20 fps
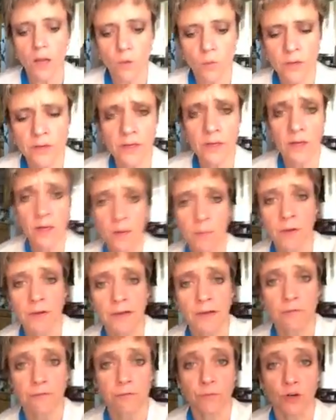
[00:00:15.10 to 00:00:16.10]
wanted to come on
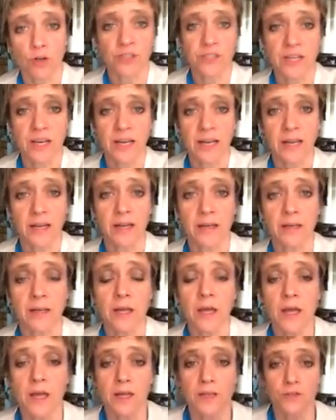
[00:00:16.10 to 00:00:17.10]
here for a second and
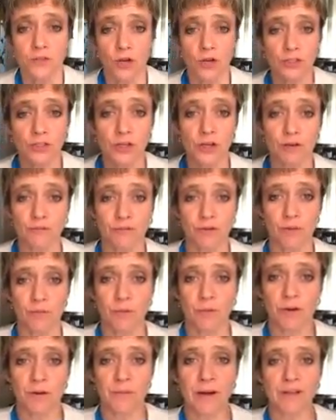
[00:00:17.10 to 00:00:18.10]
talk to y'all for a
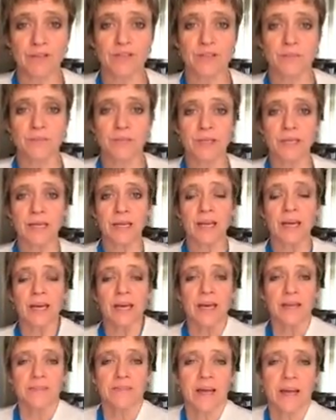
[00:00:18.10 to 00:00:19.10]
moment about something
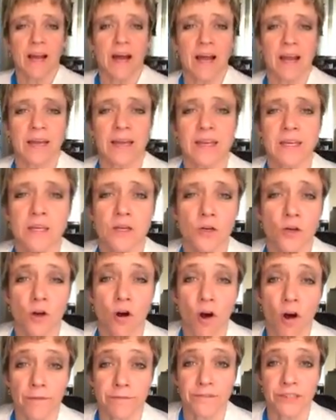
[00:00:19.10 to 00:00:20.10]
that I hear
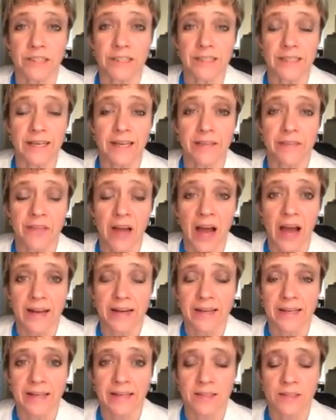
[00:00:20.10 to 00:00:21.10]
often, and that
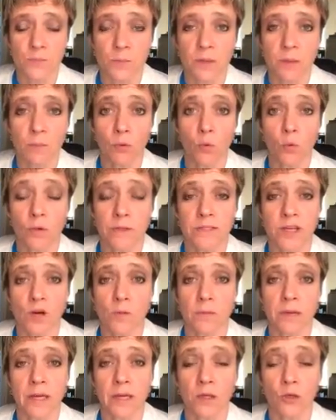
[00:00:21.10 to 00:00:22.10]
is people will tell
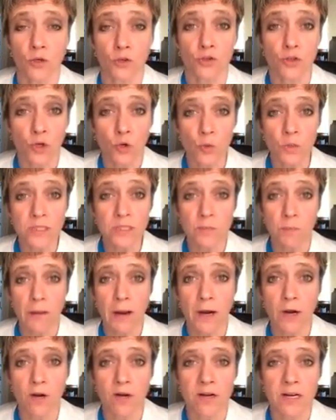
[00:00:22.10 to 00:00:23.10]
me, you're so
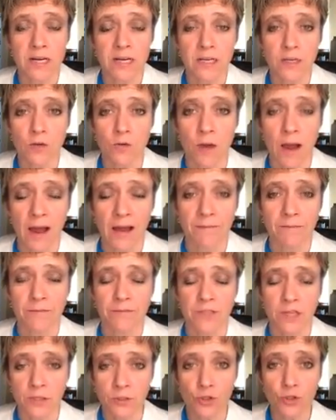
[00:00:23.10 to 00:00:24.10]
inspiring, you have
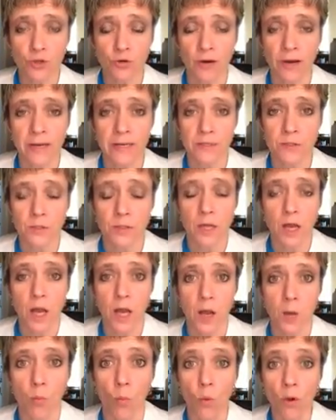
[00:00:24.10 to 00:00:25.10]
such great
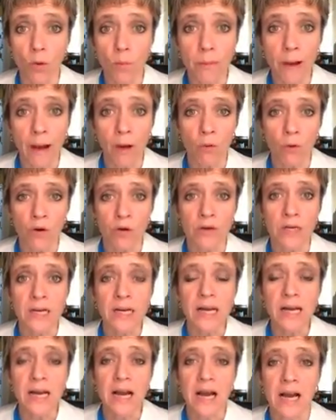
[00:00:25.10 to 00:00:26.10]
willpower,
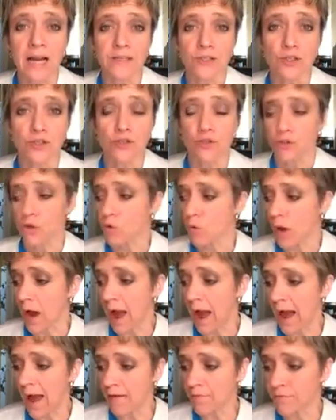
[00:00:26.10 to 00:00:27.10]
I just don't
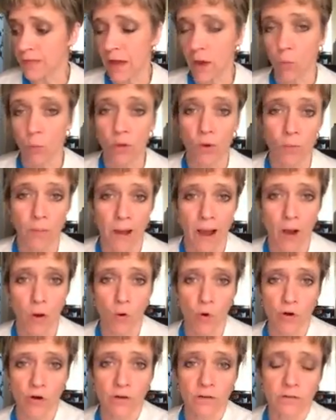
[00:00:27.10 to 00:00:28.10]
have that
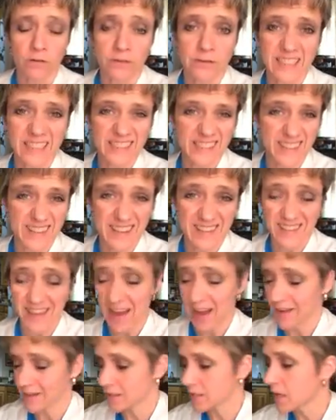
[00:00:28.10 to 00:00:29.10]
willpower, things like
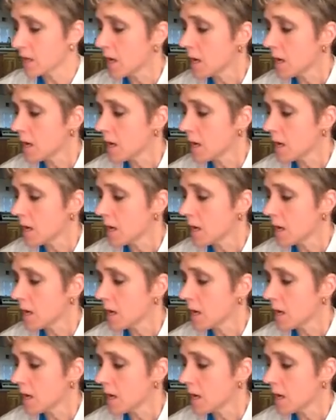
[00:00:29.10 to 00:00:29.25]
that.